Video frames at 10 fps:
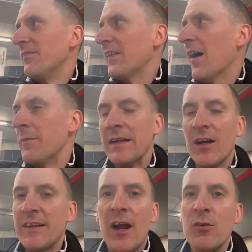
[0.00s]
I mean,
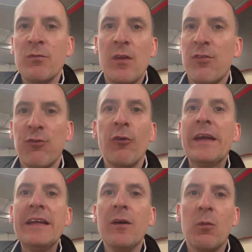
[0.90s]
I don't know.
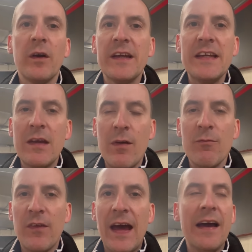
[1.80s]
3? What can he give
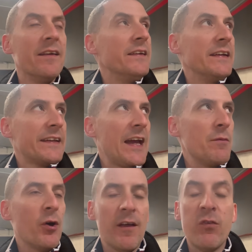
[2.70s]
him for that?
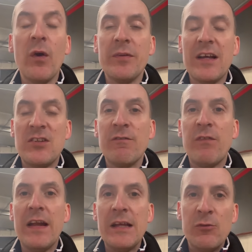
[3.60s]
Came on. I thought he was actually
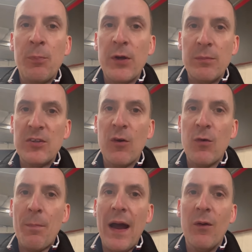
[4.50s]
fairly... He's put himself
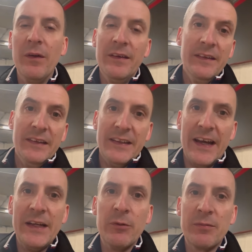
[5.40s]
about,
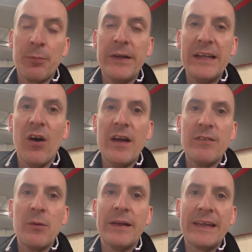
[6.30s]
and he was pretty
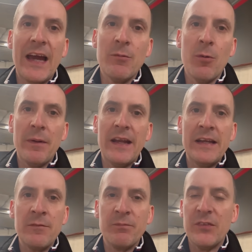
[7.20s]
lively when he came on, but then
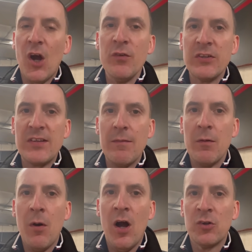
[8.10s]
he overstepped
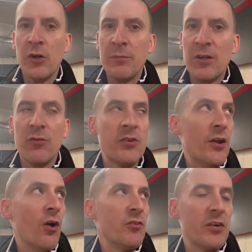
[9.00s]
the mark, got himself
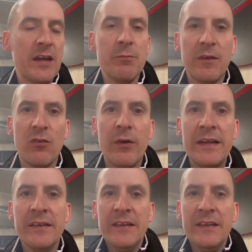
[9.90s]
sent off, so I'll give him a 3.